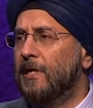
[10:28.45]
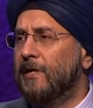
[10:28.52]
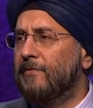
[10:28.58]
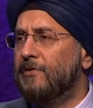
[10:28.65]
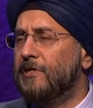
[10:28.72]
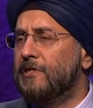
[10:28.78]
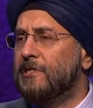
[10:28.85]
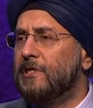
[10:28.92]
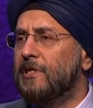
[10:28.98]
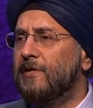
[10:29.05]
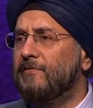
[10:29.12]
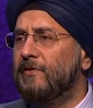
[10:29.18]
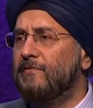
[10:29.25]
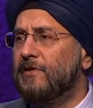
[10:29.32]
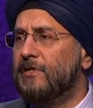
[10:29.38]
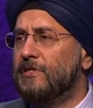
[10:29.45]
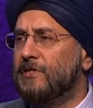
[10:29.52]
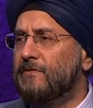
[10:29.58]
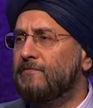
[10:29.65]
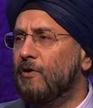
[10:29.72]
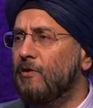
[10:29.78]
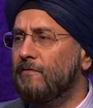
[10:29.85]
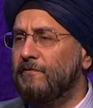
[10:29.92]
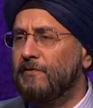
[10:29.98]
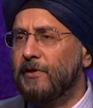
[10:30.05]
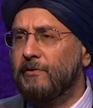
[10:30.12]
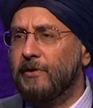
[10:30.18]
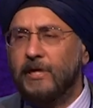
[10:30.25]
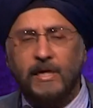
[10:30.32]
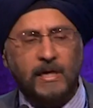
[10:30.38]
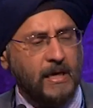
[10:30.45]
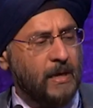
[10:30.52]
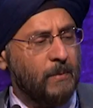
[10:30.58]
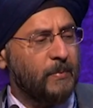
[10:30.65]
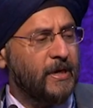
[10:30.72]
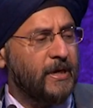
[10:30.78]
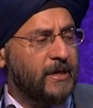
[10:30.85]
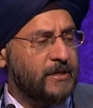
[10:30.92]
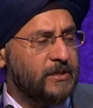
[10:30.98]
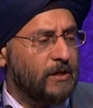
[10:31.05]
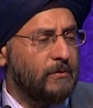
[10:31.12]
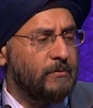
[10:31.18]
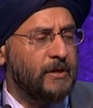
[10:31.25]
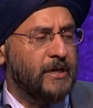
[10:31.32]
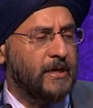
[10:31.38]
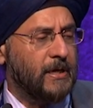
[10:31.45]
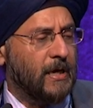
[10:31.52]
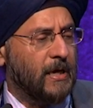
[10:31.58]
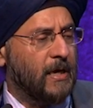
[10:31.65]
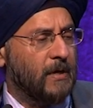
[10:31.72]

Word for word: given into the liver versus Folfiri, but it is only